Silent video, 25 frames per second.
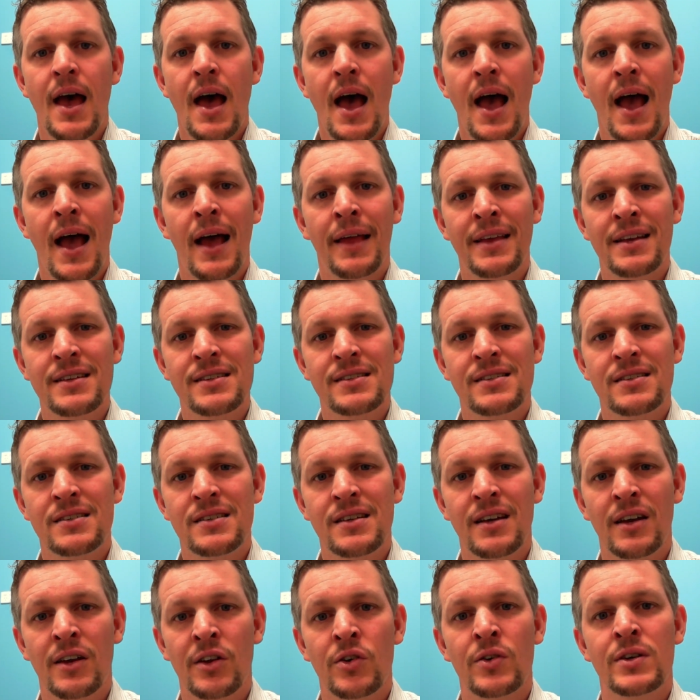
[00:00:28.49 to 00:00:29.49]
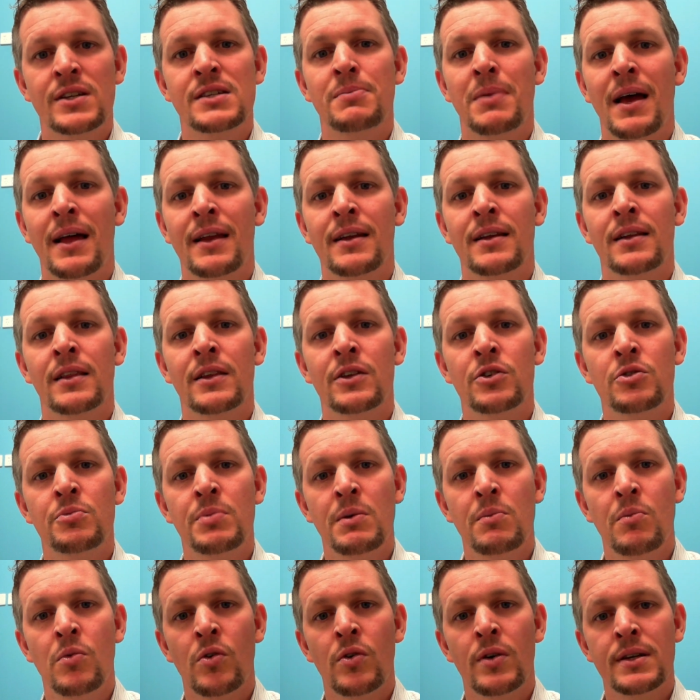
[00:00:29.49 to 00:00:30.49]
And that's just going to explain a little
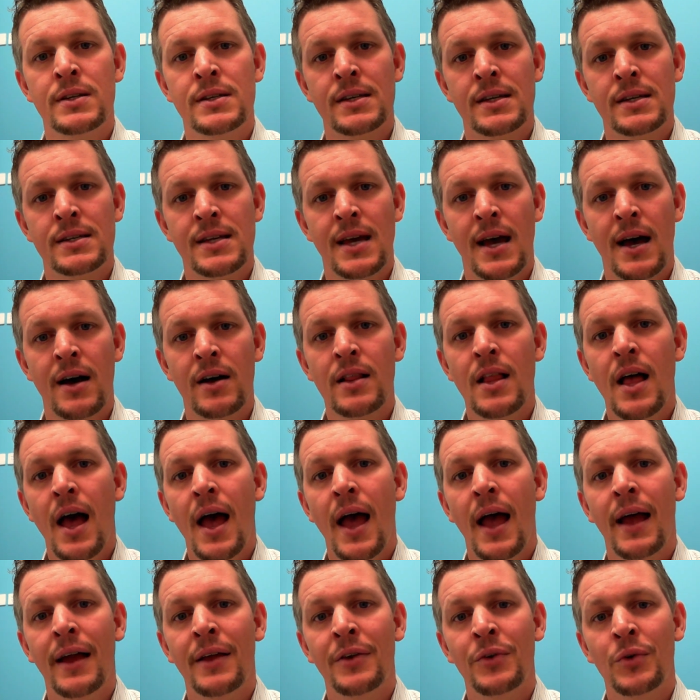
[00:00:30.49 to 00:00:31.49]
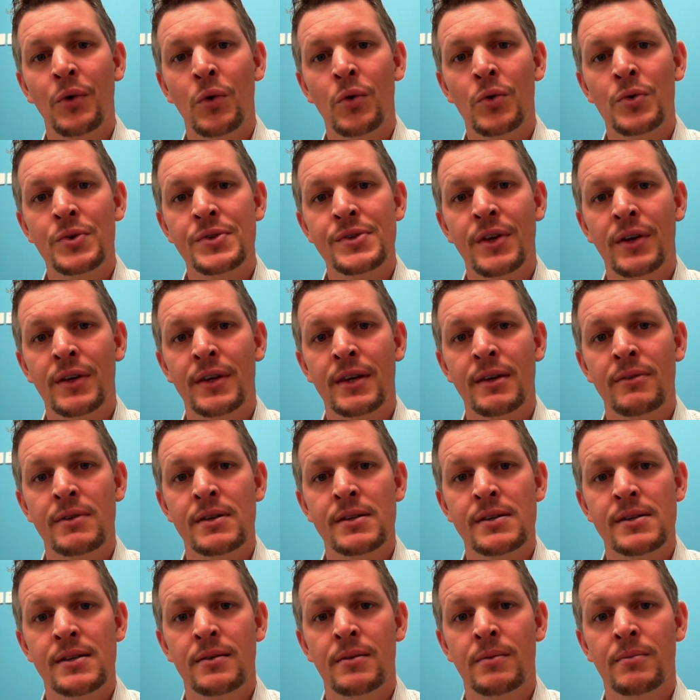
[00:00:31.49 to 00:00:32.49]
bit more in detail and also give you
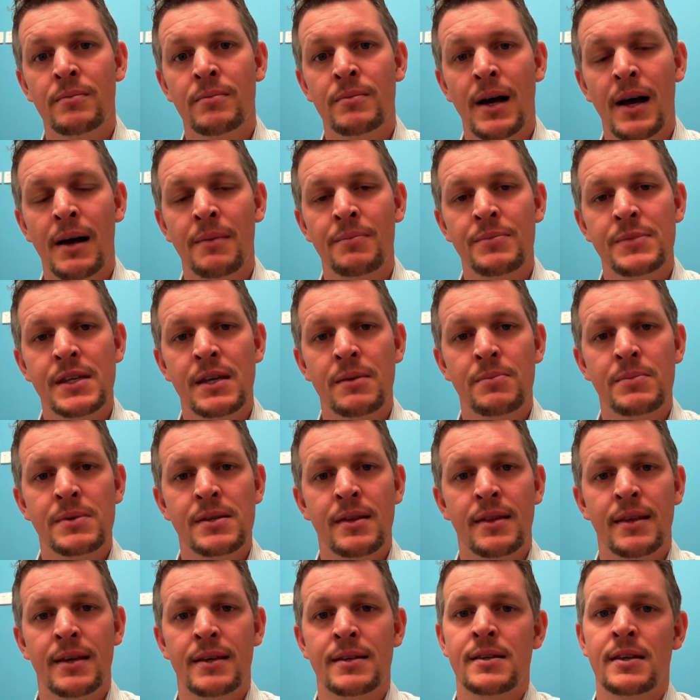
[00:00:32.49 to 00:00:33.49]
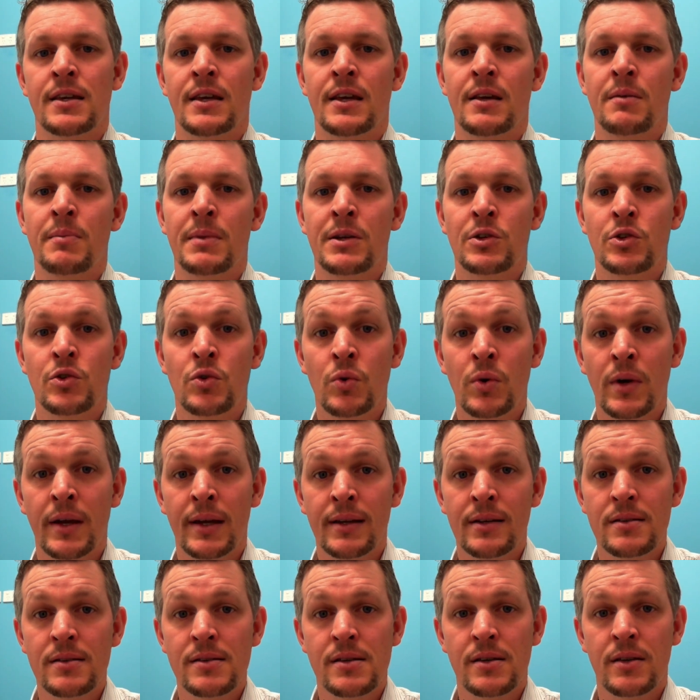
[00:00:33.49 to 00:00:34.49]
some tips and things that you can be
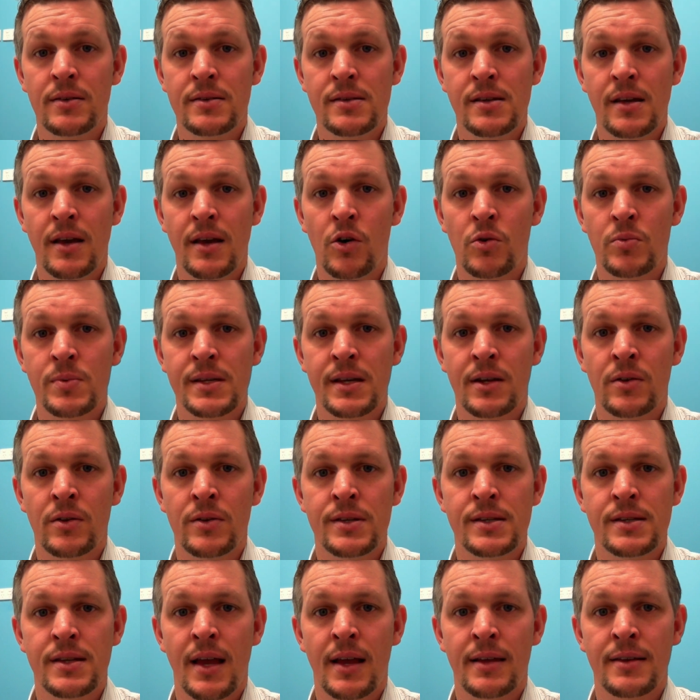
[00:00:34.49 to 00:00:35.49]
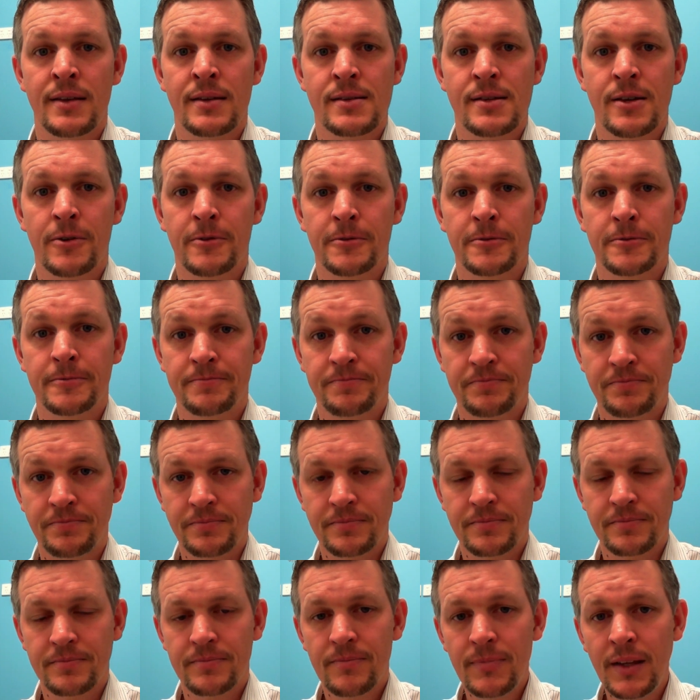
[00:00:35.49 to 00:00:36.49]
doing to help settle this down yourself.
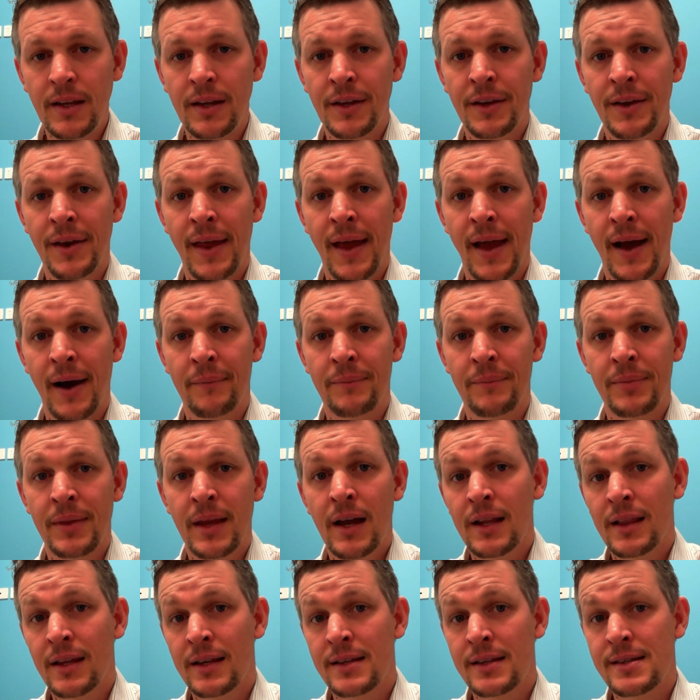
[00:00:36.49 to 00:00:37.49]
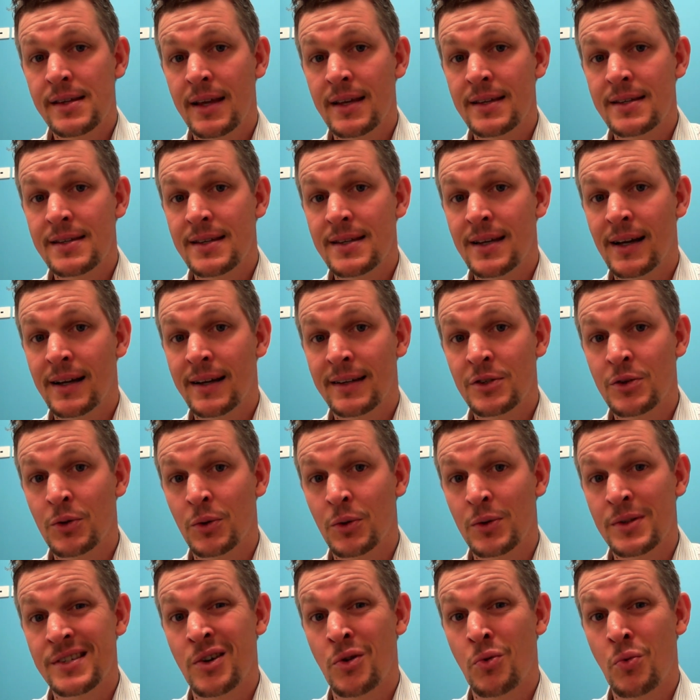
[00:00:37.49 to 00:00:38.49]
Now, let's get stuck into
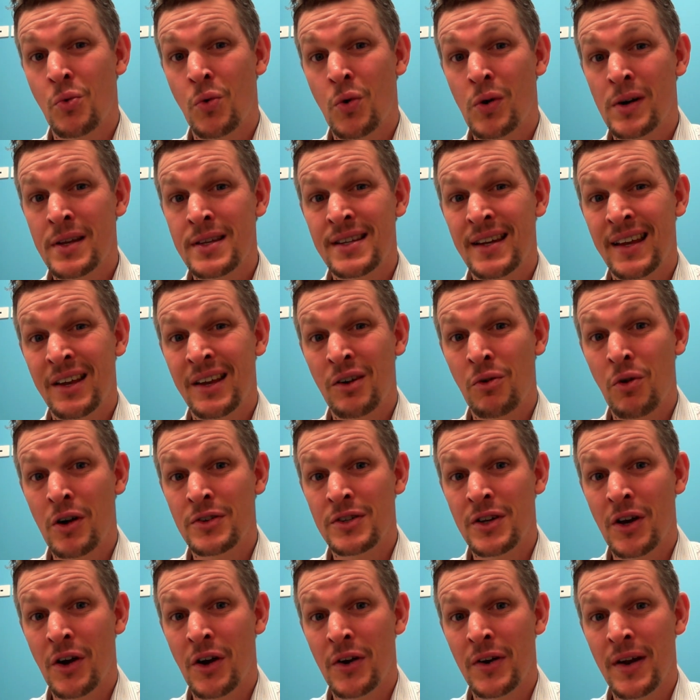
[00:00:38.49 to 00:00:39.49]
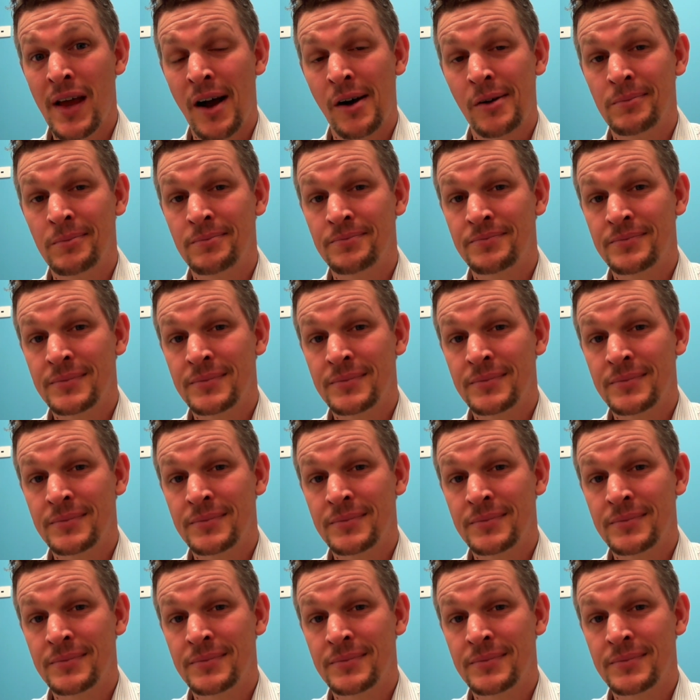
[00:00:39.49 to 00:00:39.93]
it. So what is an ingrown toenail?